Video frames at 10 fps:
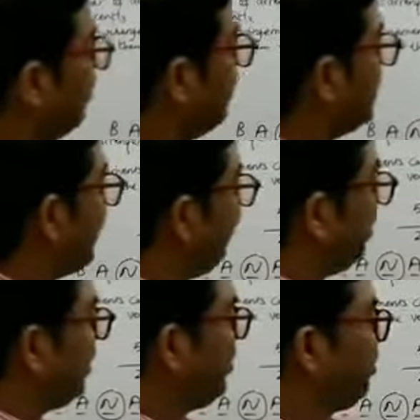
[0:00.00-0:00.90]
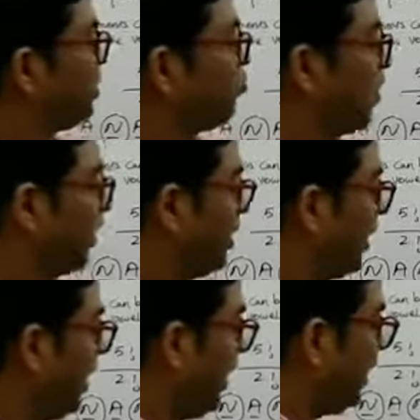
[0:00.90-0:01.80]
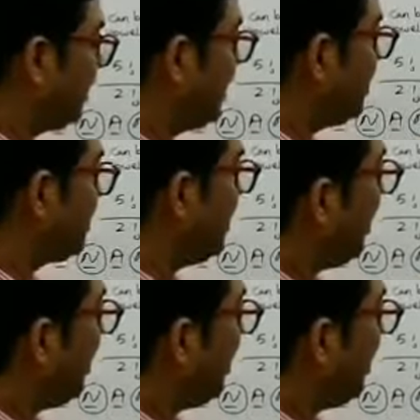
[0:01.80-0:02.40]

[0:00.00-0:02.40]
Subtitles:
the 7 thing plus 1 thing, 8 things.